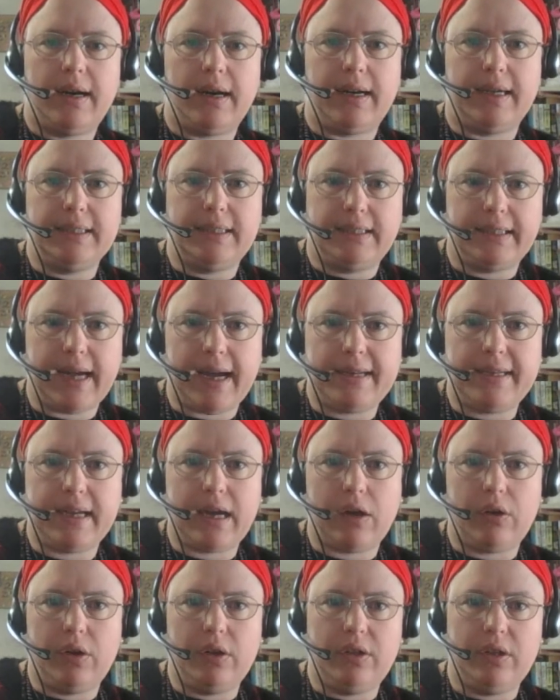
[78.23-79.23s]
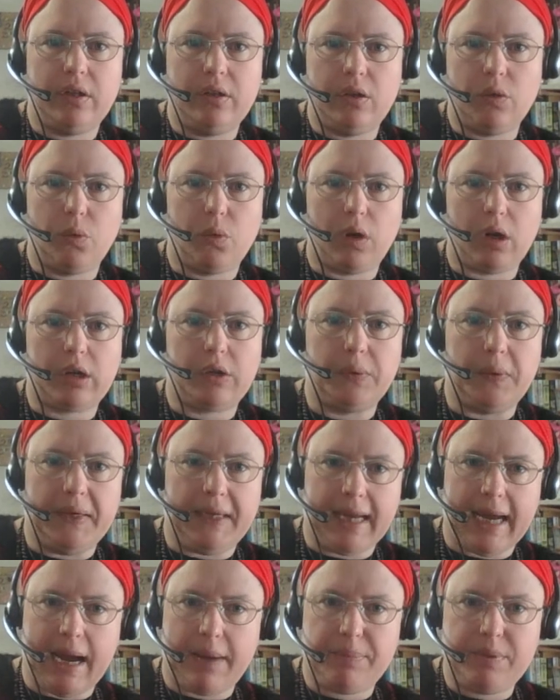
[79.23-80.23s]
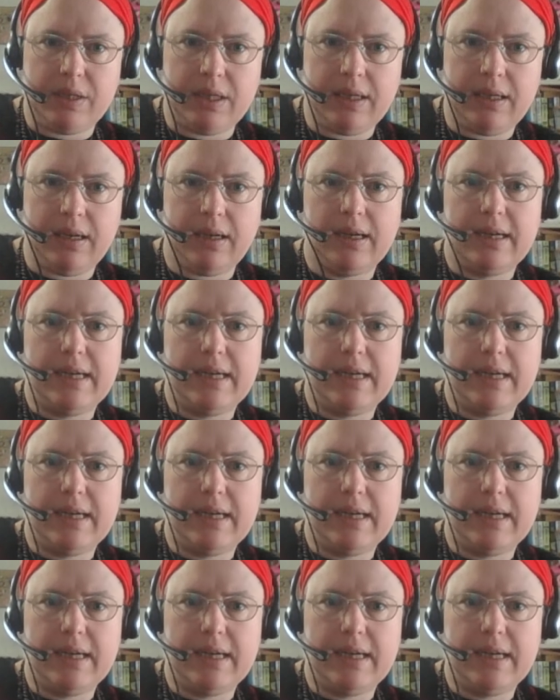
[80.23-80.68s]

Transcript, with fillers: I sat down and did the work to adapt it.